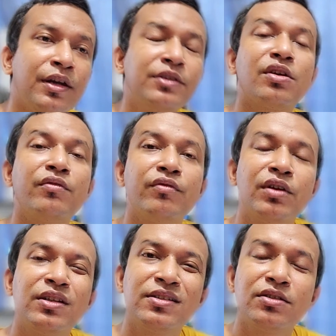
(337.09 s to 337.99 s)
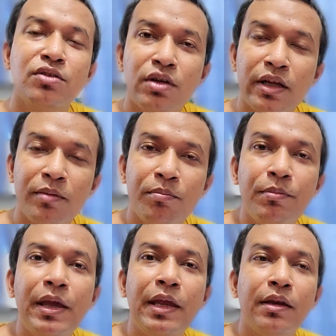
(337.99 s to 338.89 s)
discomfort. This is not like a
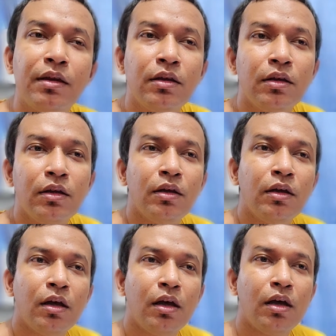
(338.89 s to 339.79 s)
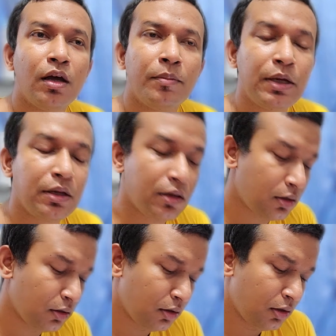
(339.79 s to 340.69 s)
pain. I mean,
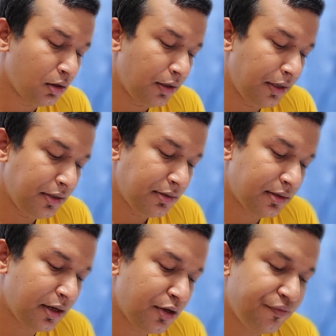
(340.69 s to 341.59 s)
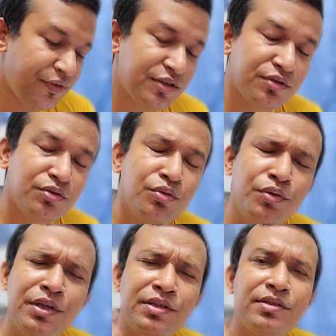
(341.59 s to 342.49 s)
it is kind of a
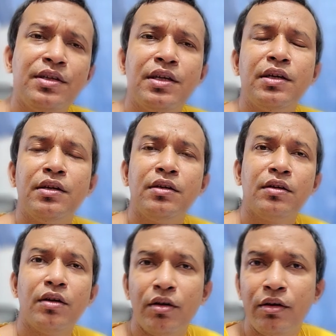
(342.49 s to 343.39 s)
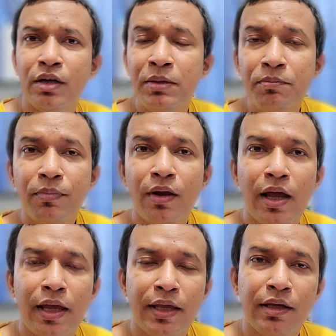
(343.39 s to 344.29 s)
squeezing,
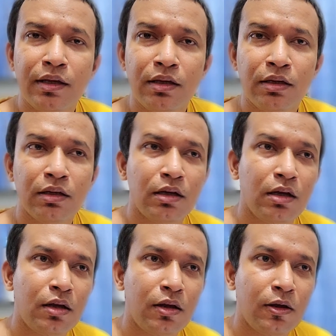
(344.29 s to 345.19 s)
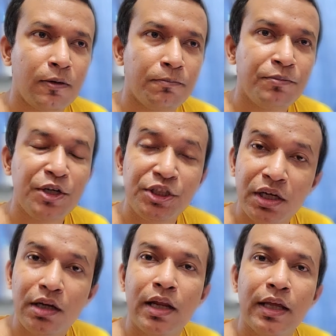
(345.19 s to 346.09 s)
grip-like,
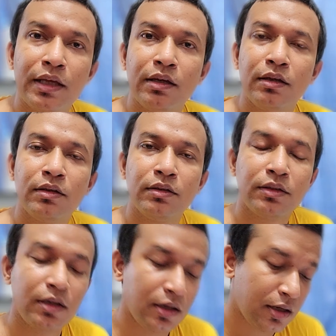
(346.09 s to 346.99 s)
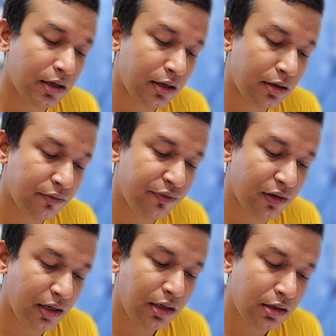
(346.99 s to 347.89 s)
pressure-like kind of
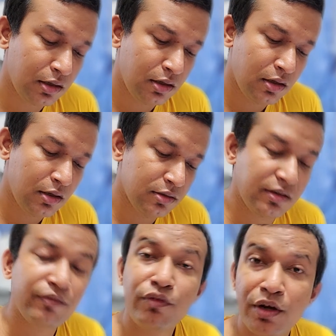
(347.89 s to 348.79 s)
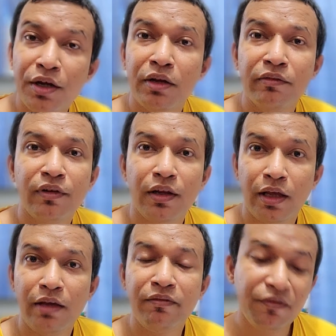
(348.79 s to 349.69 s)
feeling, suffocating feeling,
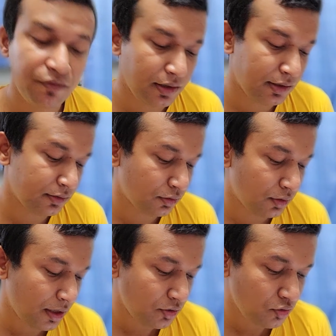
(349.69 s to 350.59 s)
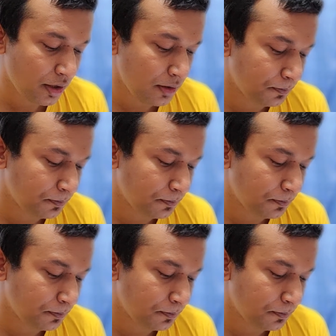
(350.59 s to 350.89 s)
heavy feeling. So that's why